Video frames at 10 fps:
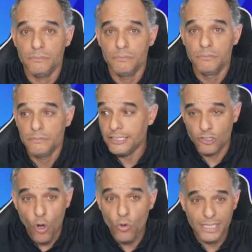They
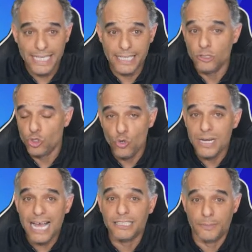told Ethan, do
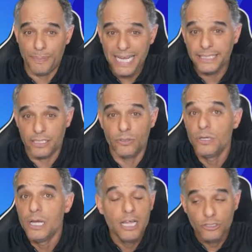not speak to
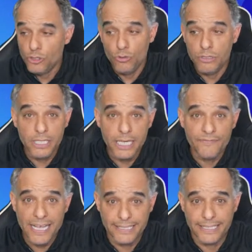the
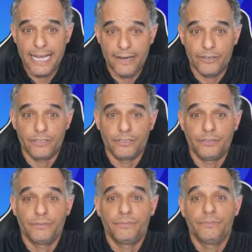investigators.
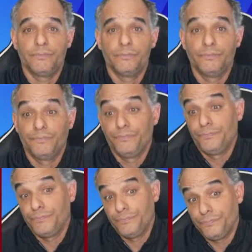
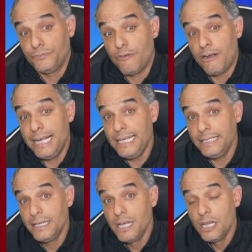Right?
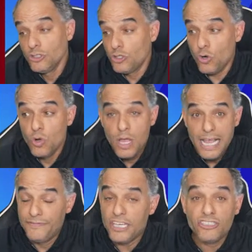So
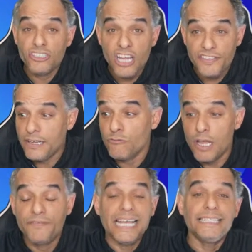if
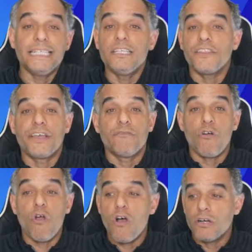they did nothing
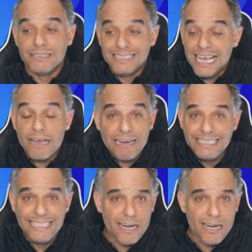wrong, that right there